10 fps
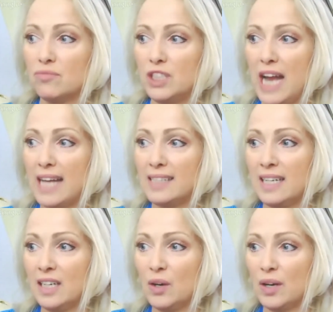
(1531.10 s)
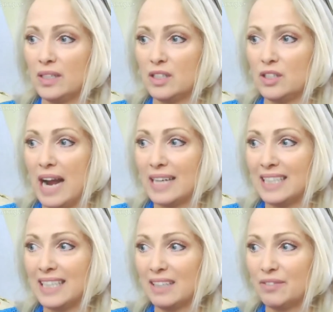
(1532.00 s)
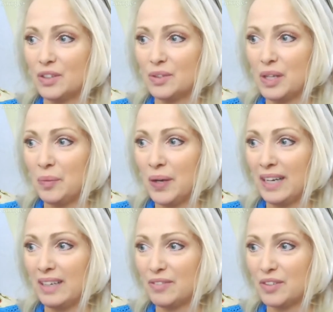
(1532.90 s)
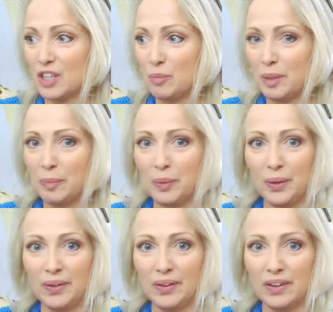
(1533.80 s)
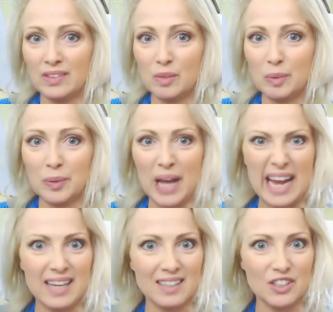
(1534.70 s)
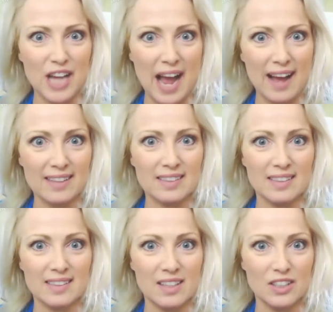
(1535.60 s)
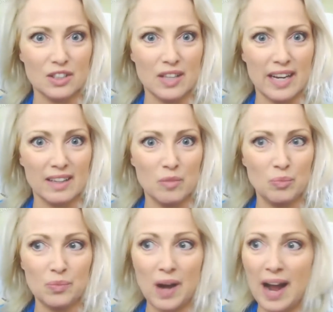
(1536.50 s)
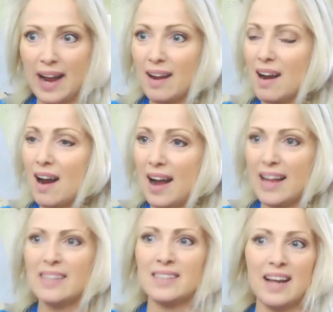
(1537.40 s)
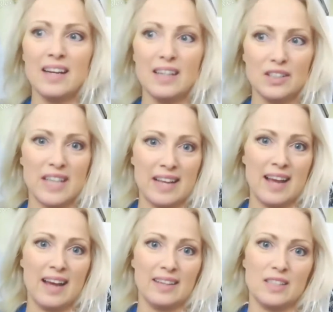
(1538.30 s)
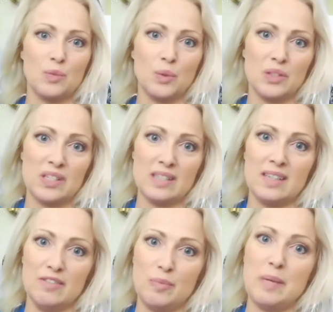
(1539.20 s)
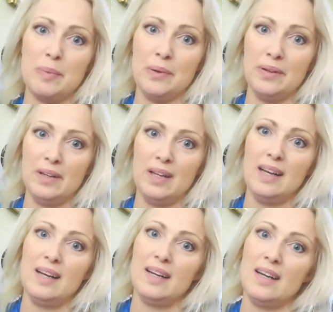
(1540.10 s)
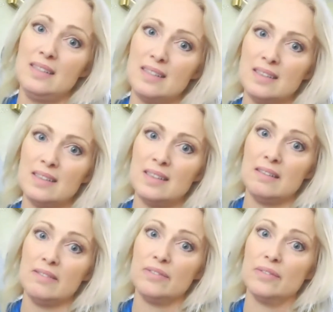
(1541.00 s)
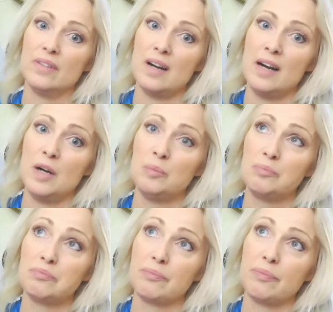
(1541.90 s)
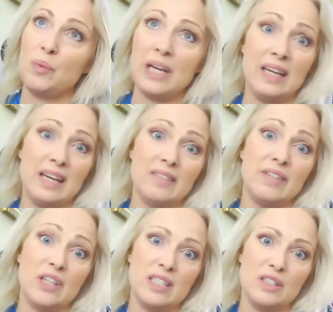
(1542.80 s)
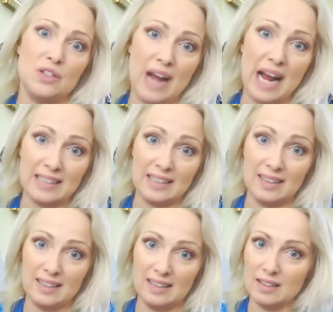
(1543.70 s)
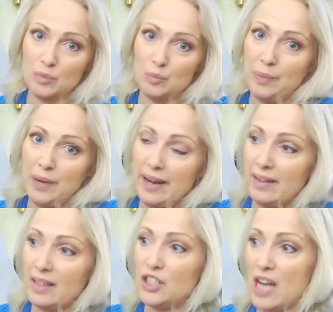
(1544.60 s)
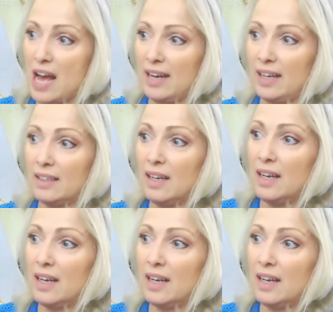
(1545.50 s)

Chats, I know, are distracting for some people. Some people hate chats because they're just like, I understand that, because we're sensitive people, and sensitive, we can get very distracted by the chatting.